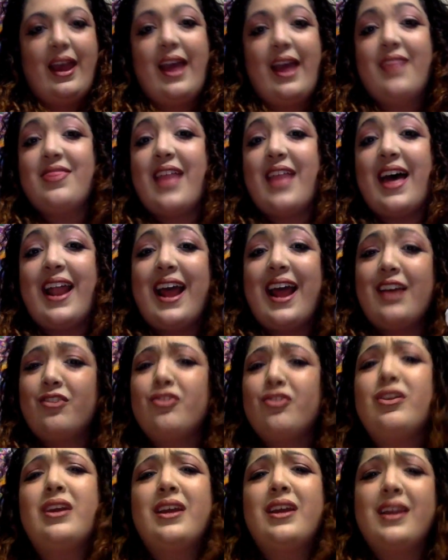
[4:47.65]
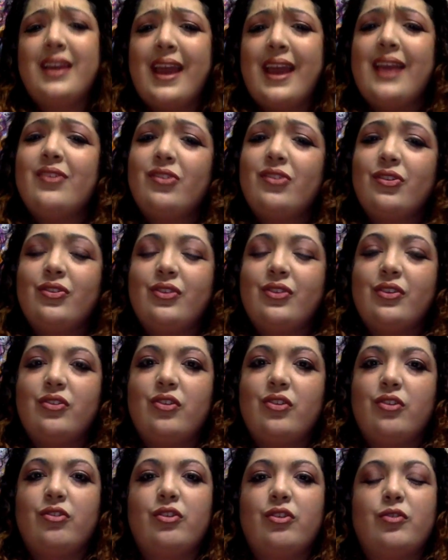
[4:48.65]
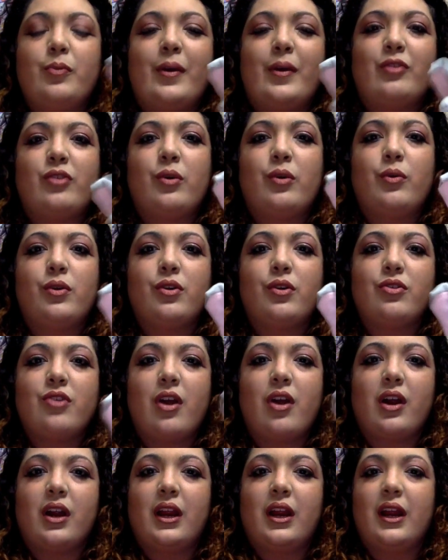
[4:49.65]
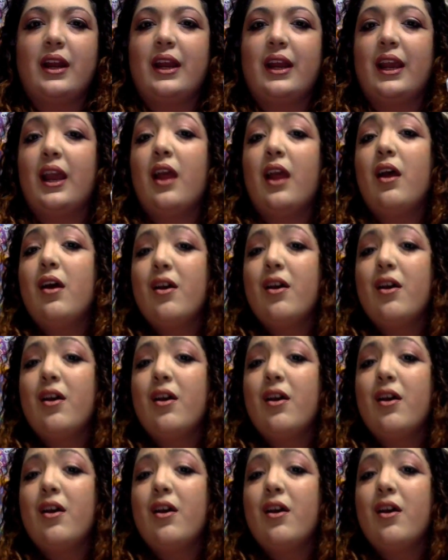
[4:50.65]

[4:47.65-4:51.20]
And that actually engages the children, especially when you're targeting